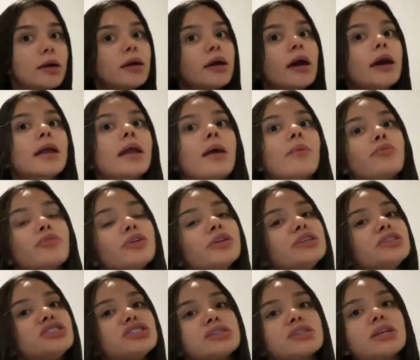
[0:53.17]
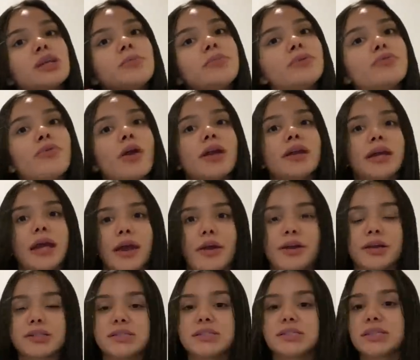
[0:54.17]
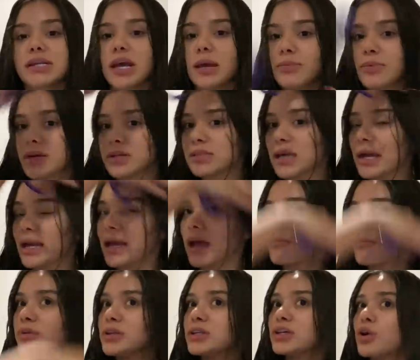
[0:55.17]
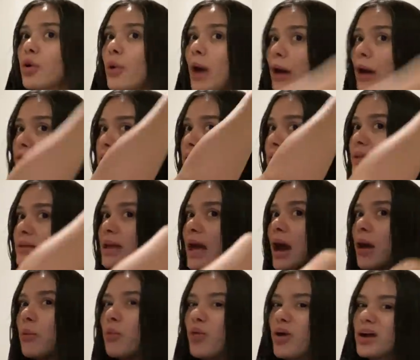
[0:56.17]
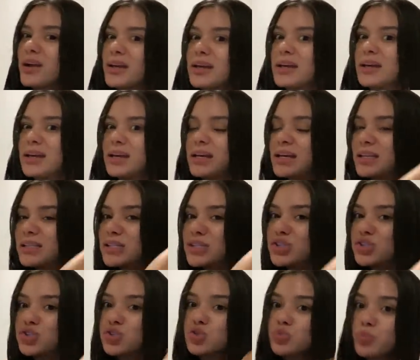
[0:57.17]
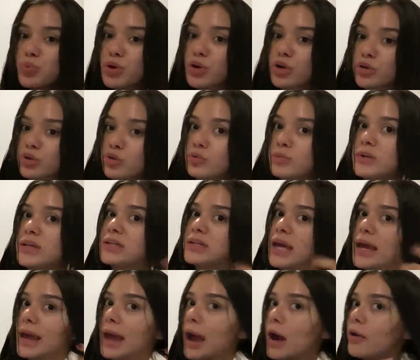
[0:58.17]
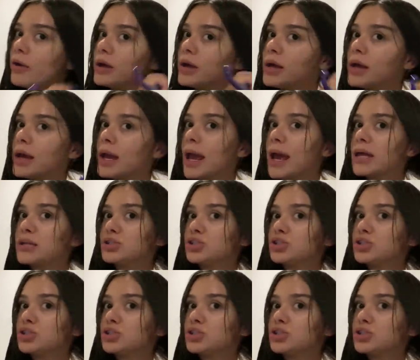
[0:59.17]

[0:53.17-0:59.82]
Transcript: and I'm really just gonna be running errands today because I can't really go out like that. One, it is a super gloomy day out, and